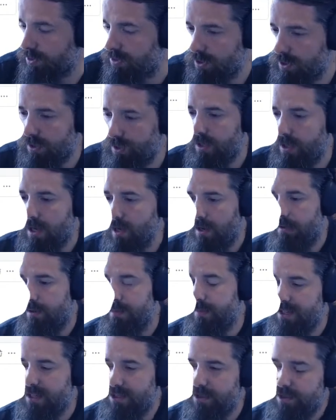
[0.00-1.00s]
I
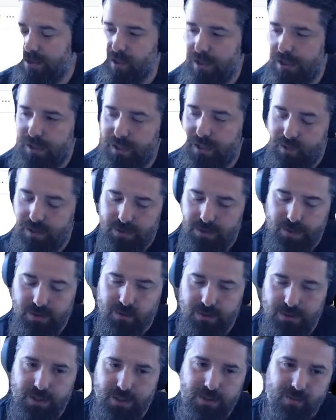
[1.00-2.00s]
mentioned earlier that the
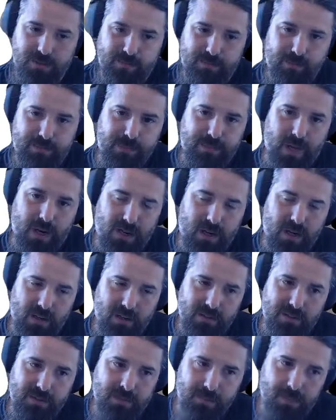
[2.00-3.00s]
only part of
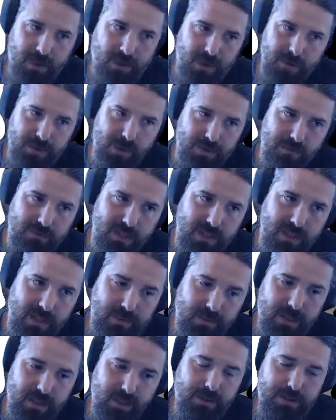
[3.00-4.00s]
Composer really we're
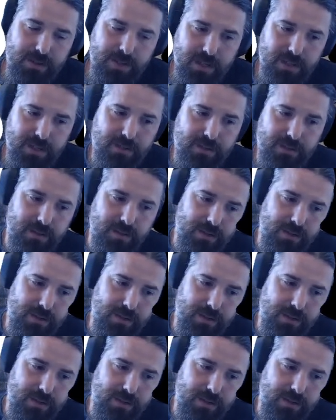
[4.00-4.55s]
using is the